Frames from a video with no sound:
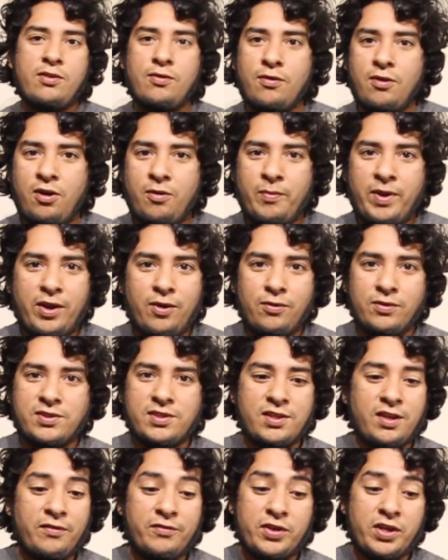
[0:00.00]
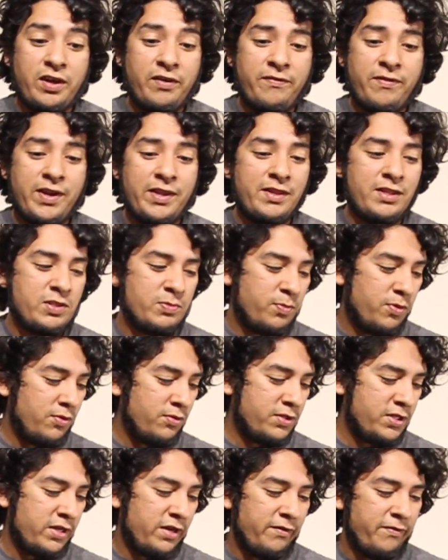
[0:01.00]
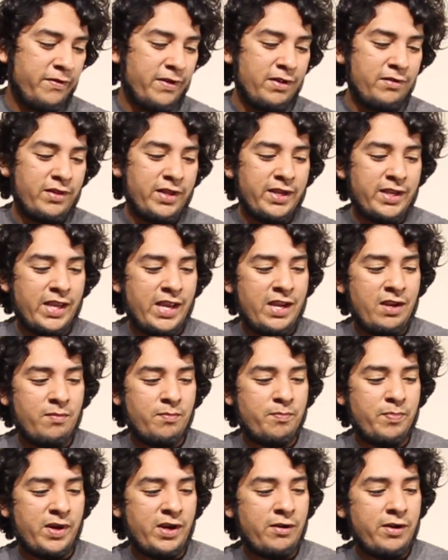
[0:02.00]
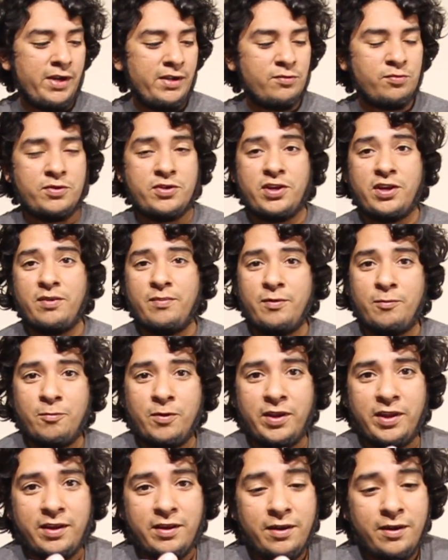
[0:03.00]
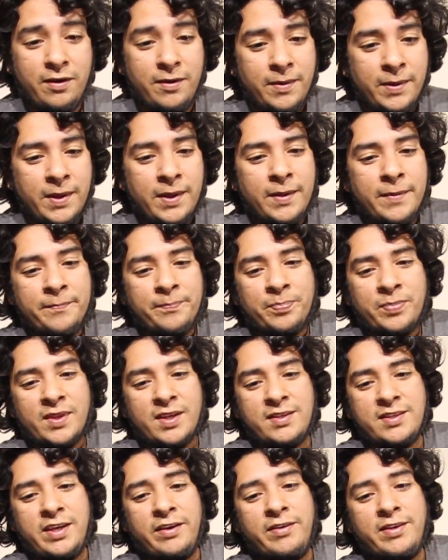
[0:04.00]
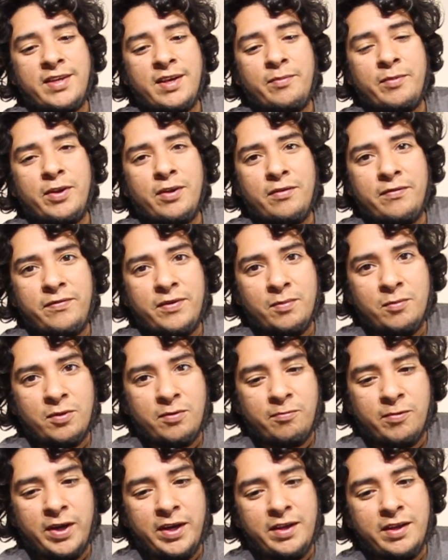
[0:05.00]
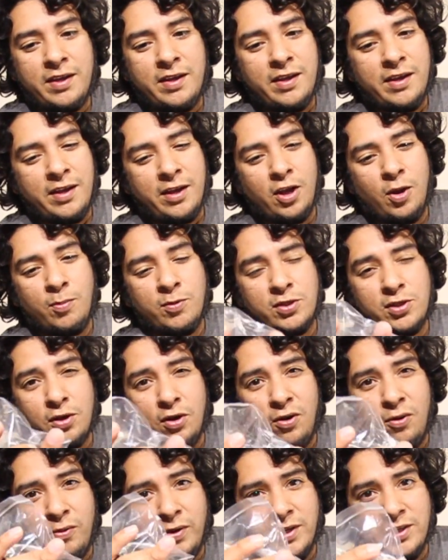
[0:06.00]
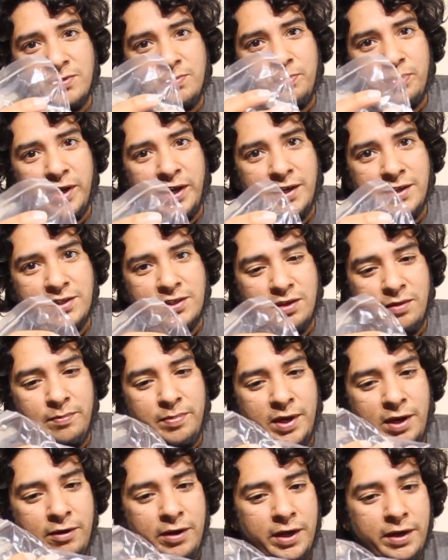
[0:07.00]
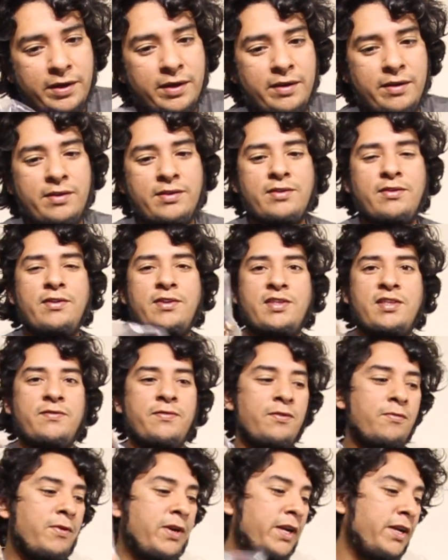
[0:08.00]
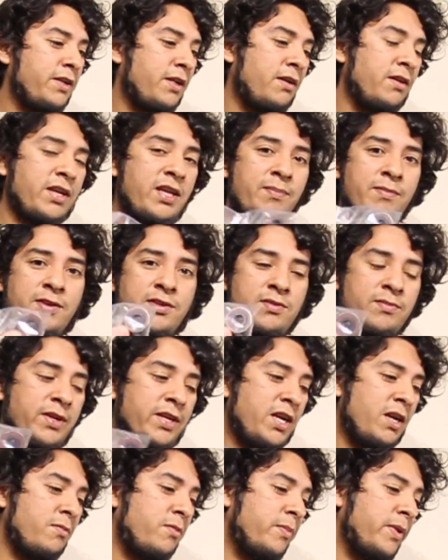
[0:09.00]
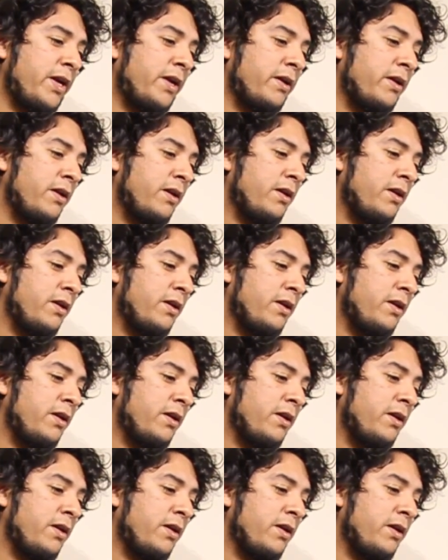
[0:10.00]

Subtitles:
through all my old stuff trying to find these bolts, and I found like 8 bearings, which are going to be really good. Because every time we go and film with Rick, he almost always breaks a bearing. So this is for Rick. I'm going to keep this in my camera bag.